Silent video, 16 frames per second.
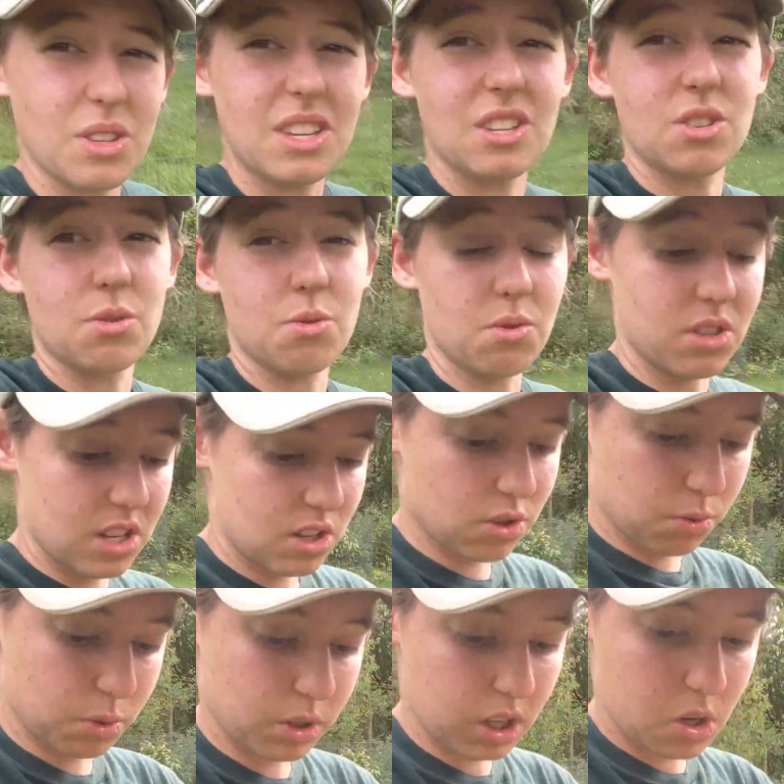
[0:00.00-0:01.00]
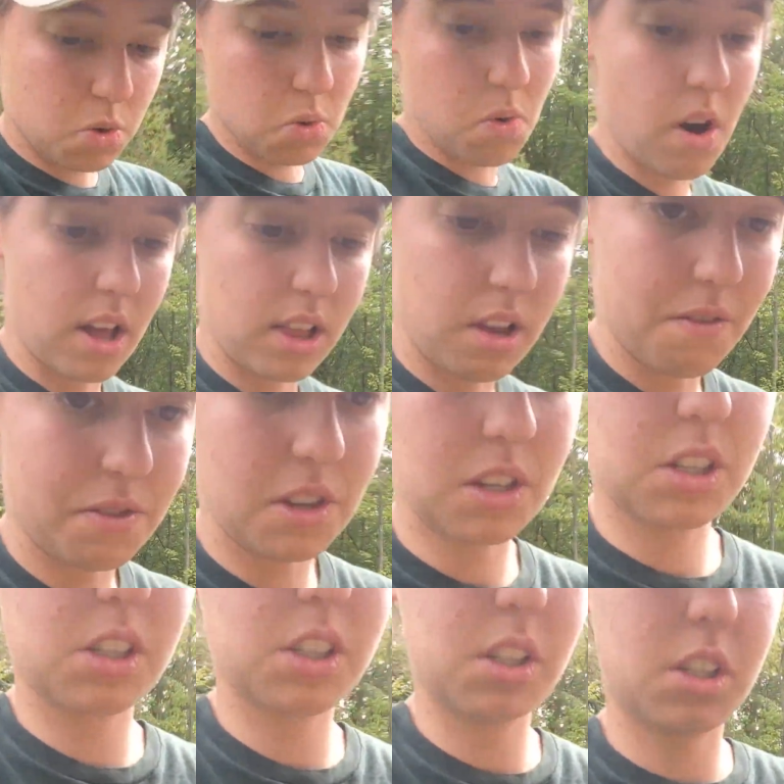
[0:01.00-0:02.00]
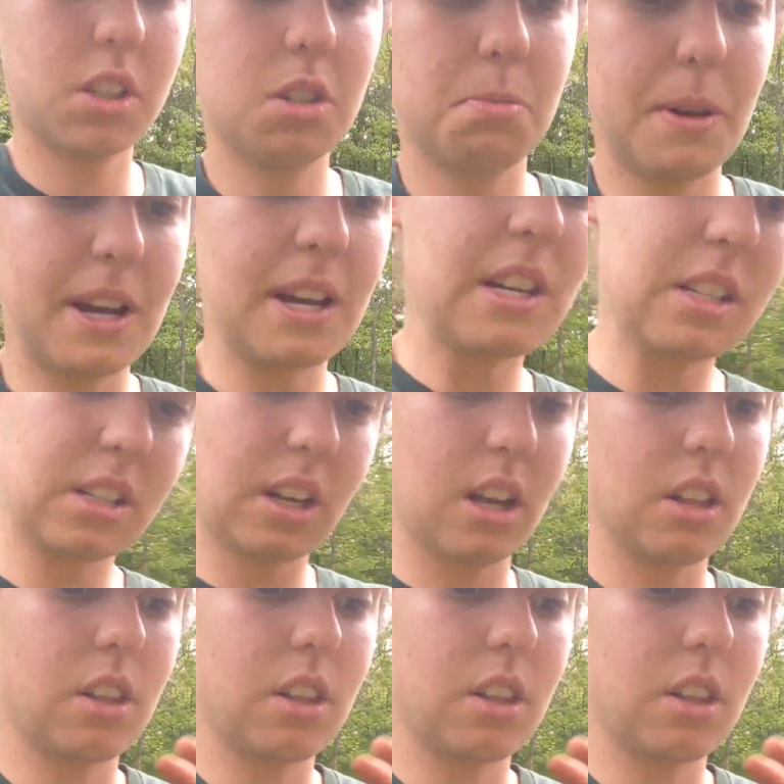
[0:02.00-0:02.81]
these are really cool. I love this space. I